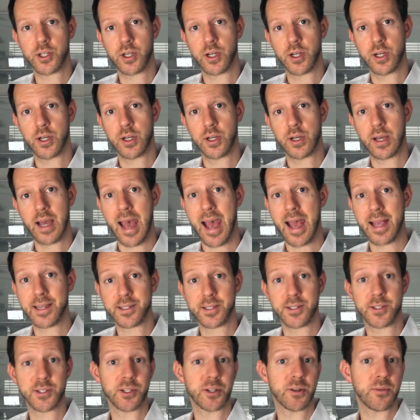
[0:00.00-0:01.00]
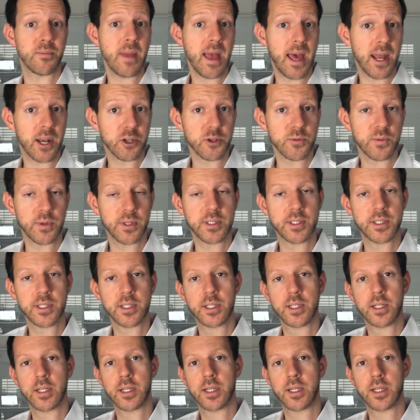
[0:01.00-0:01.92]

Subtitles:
assets under management.